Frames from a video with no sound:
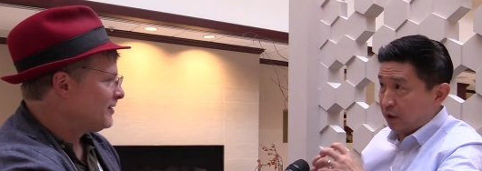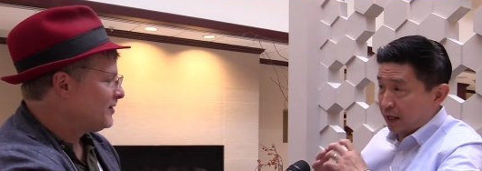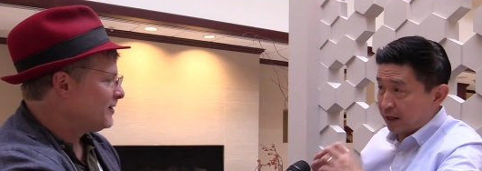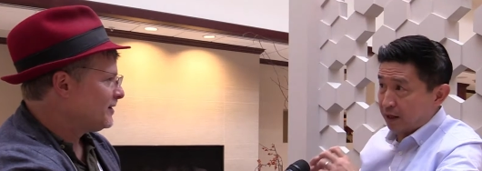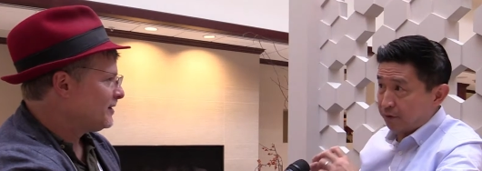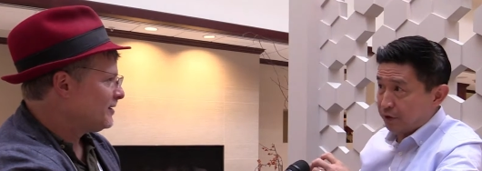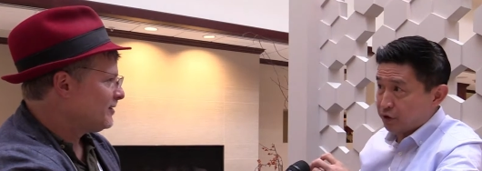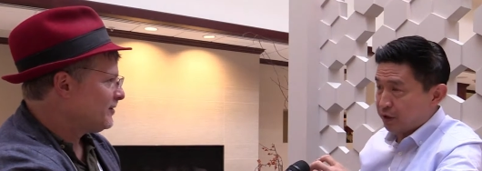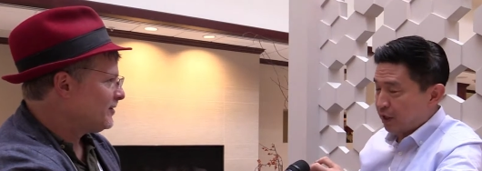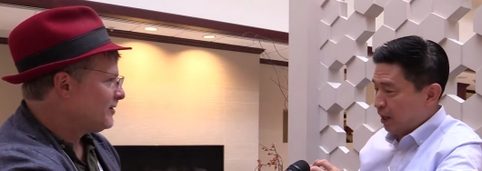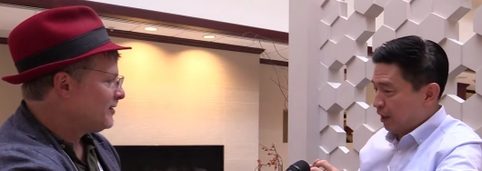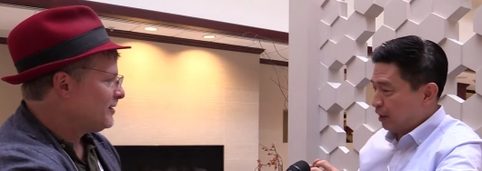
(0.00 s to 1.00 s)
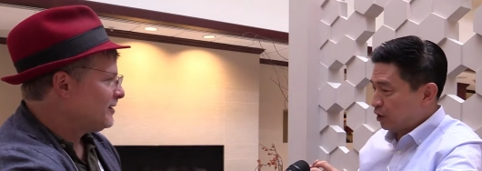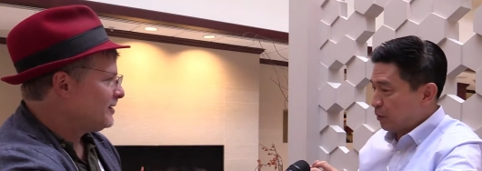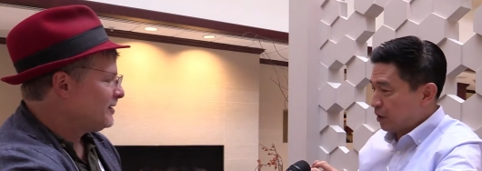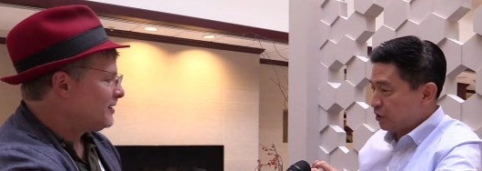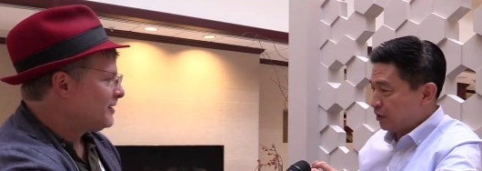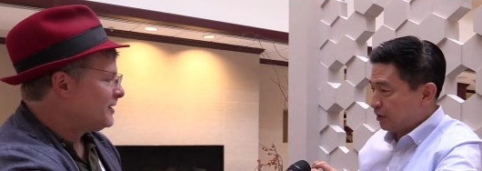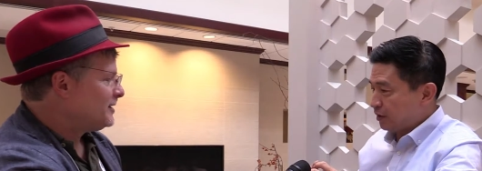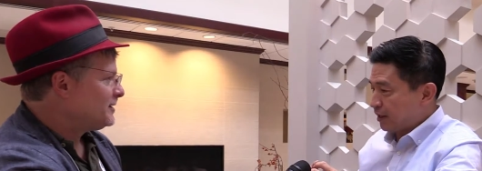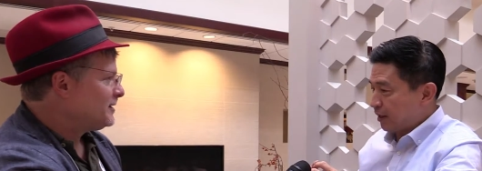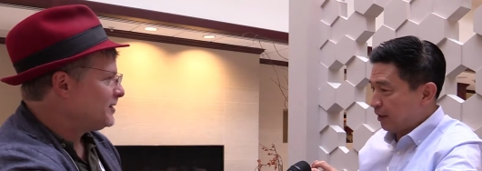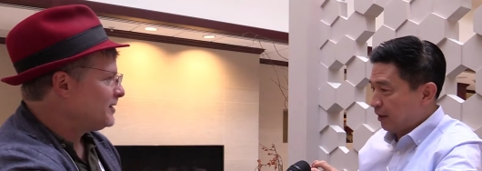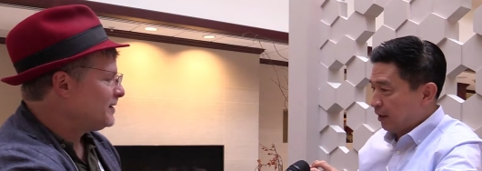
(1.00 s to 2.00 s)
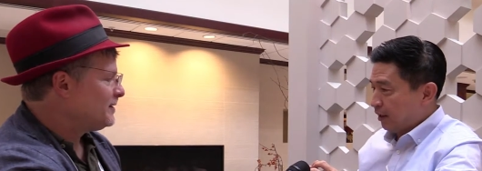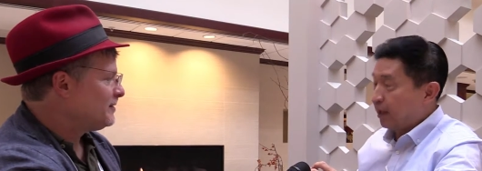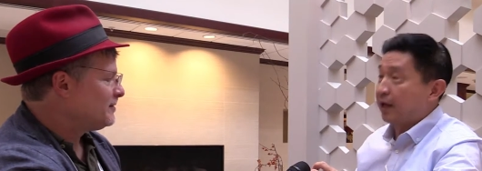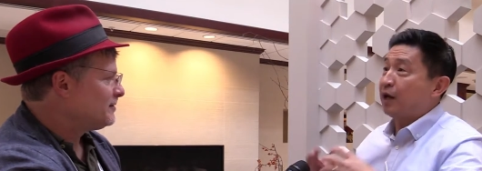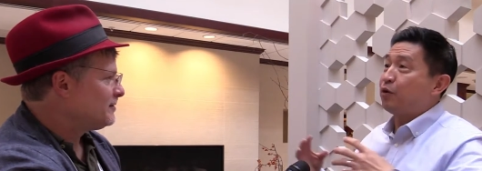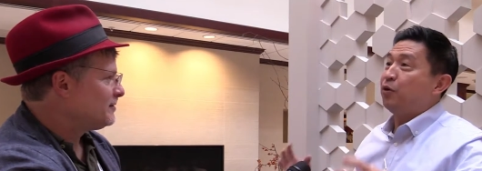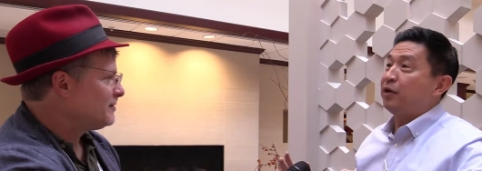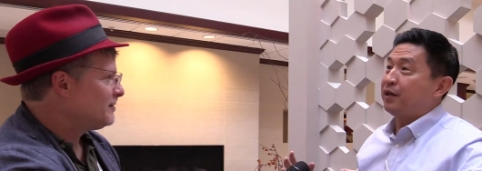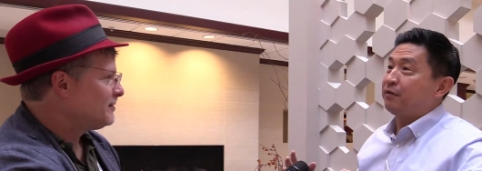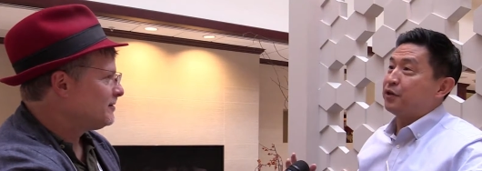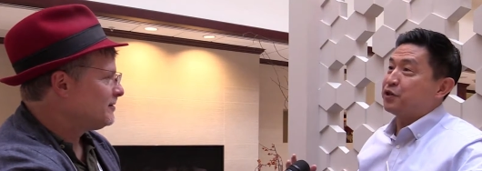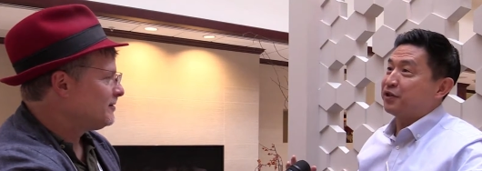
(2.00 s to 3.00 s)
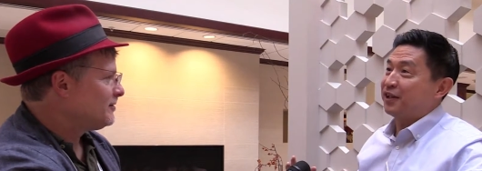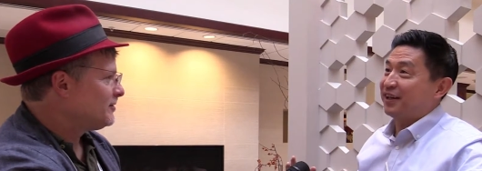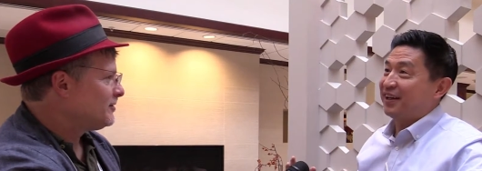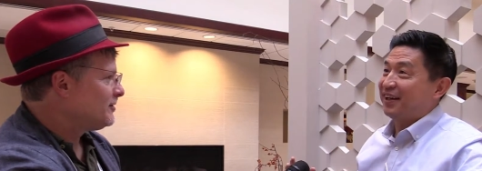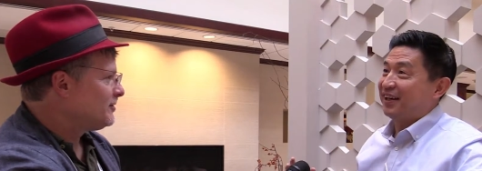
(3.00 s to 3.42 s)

Speaker 1: get that efficient. Next question is then, can I cool it efficiently?